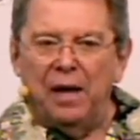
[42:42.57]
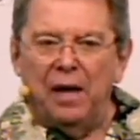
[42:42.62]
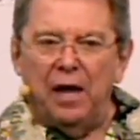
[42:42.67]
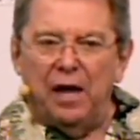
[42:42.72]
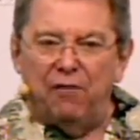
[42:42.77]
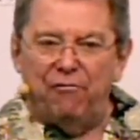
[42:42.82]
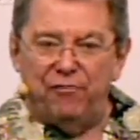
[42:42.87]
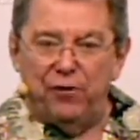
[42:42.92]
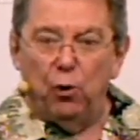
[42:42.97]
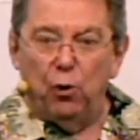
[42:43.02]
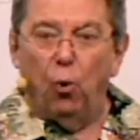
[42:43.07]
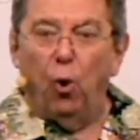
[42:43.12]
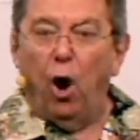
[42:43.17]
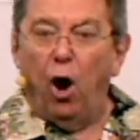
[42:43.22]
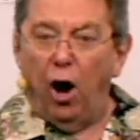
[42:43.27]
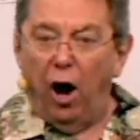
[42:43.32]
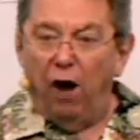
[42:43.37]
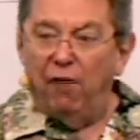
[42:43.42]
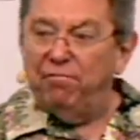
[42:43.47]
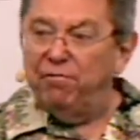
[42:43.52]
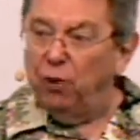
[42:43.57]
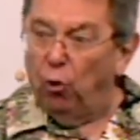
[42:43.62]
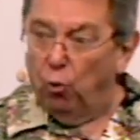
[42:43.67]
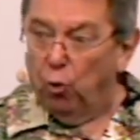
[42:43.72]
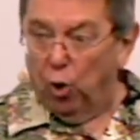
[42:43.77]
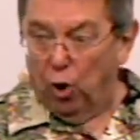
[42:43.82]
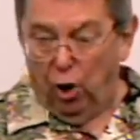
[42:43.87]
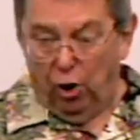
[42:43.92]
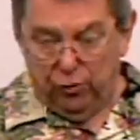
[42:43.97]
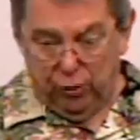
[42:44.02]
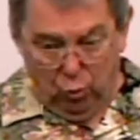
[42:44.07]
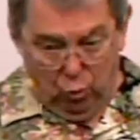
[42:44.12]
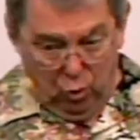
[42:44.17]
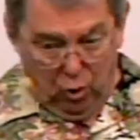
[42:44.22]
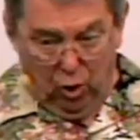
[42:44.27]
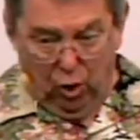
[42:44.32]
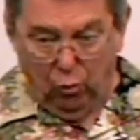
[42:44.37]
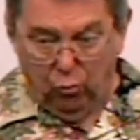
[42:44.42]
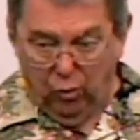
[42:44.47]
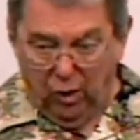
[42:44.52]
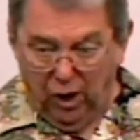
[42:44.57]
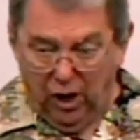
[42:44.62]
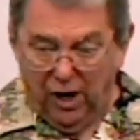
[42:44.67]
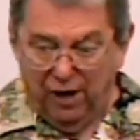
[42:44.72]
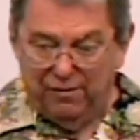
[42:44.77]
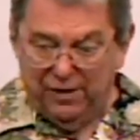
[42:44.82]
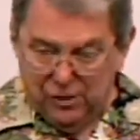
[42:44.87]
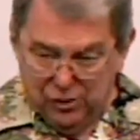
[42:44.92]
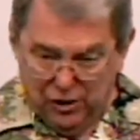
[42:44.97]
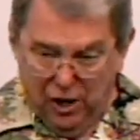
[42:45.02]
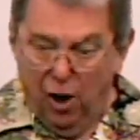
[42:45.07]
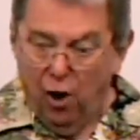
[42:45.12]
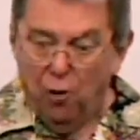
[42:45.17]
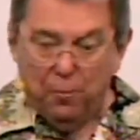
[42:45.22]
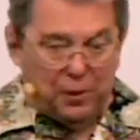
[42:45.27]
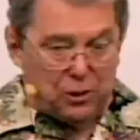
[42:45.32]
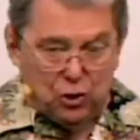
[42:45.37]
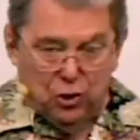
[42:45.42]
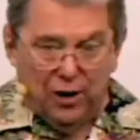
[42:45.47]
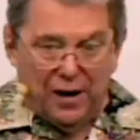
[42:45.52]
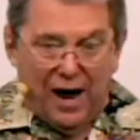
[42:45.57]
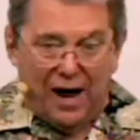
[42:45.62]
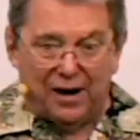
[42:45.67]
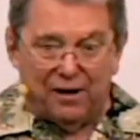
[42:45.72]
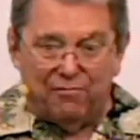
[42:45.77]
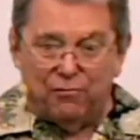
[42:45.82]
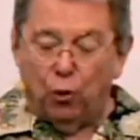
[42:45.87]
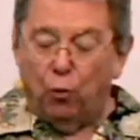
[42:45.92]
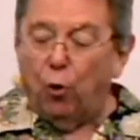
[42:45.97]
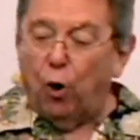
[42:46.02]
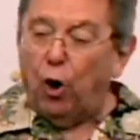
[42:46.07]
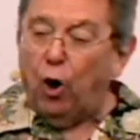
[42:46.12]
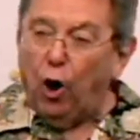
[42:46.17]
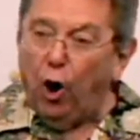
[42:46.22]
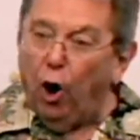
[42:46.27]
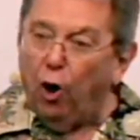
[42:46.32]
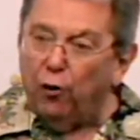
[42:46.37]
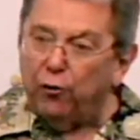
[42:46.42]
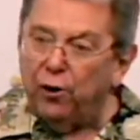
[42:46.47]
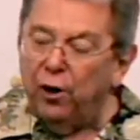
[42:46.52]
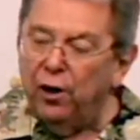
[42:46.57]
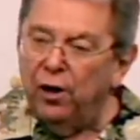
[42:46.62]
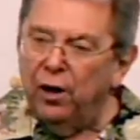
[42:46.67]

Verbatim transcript: If you are of the world will love his own. But you're not of the world.